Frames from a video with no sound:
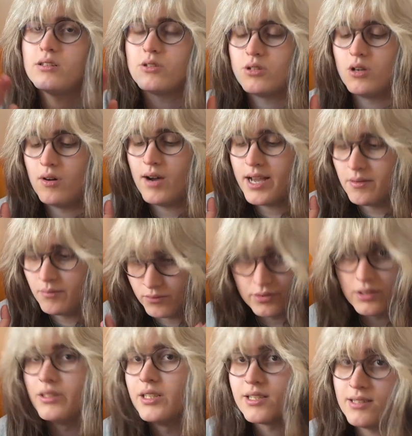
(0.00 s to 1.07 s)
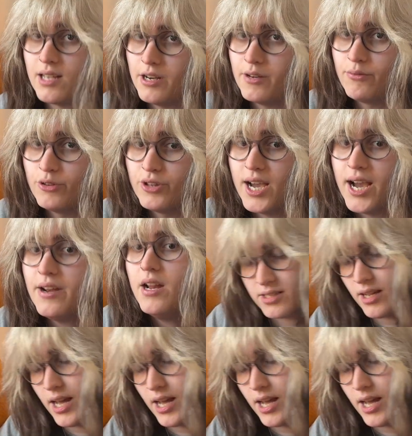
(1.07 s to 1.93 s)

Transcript: So I am really excited for that.